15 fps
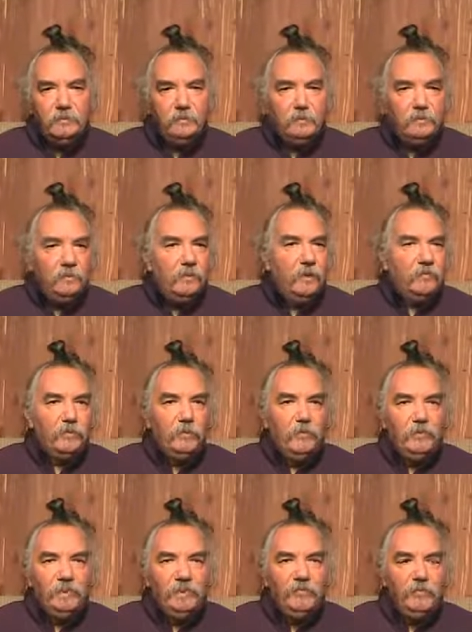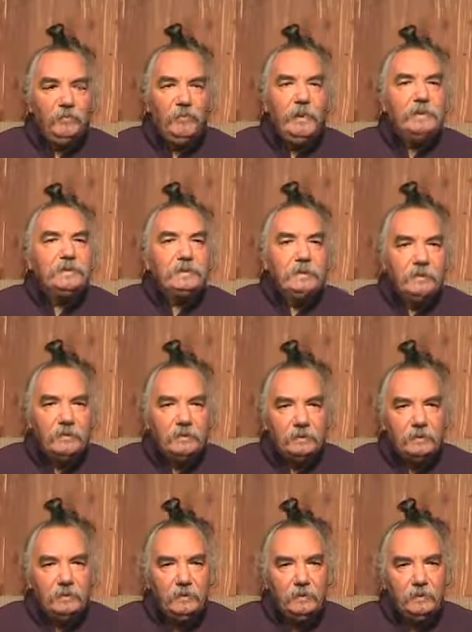You don't have to even imagine it.
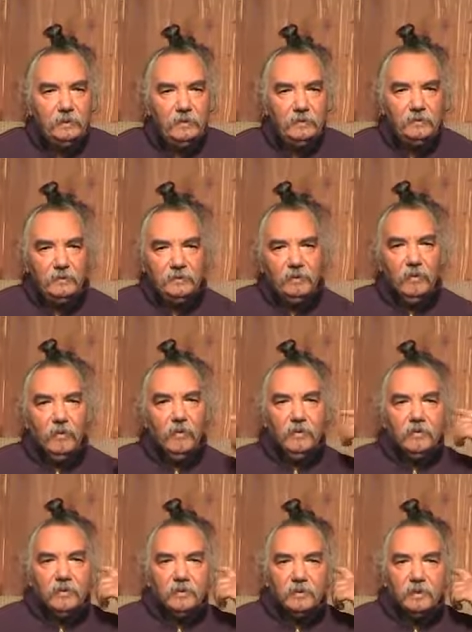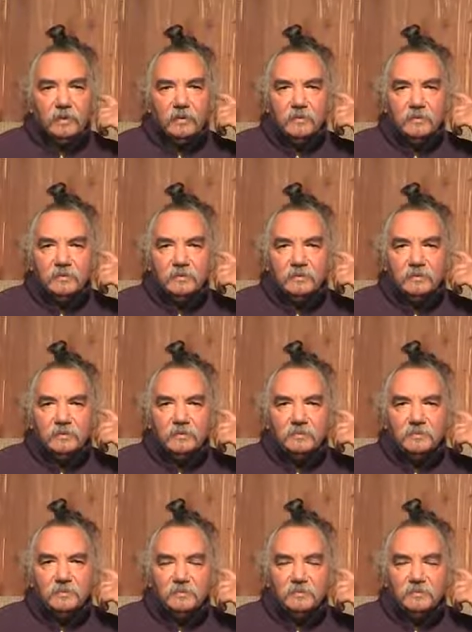The earth is like this